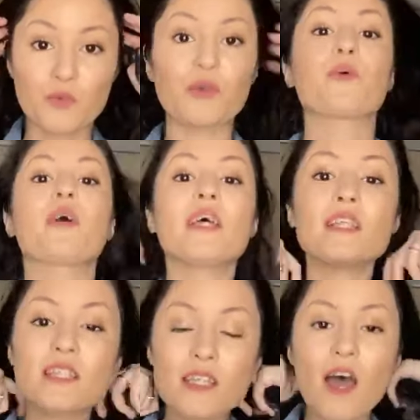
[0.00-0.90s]

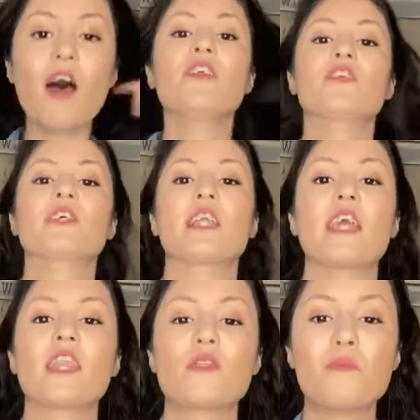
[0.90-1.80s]
ruined
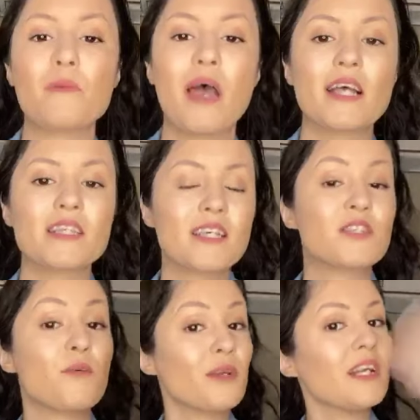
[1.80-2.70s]
underneath my mask.
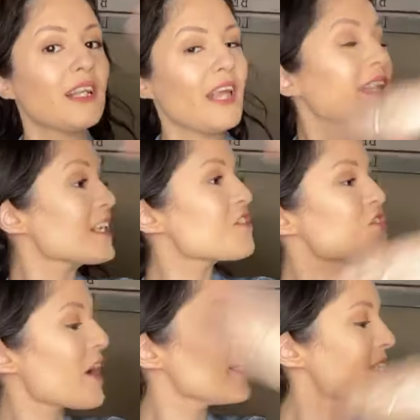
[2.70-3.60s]
So I'm gonna let this
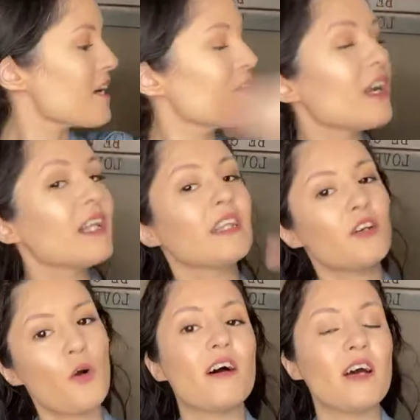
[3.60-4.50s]
dry down a
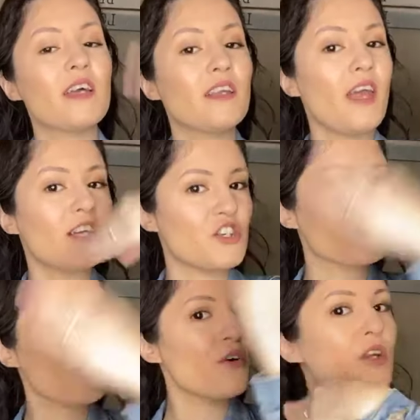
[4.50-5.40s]
little and
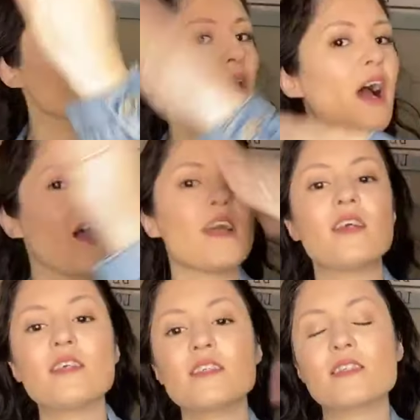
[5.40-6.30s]
show you
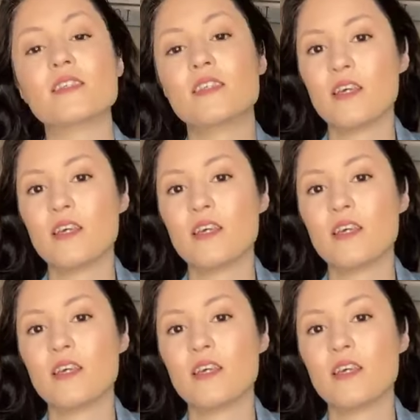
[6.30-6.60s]
guys.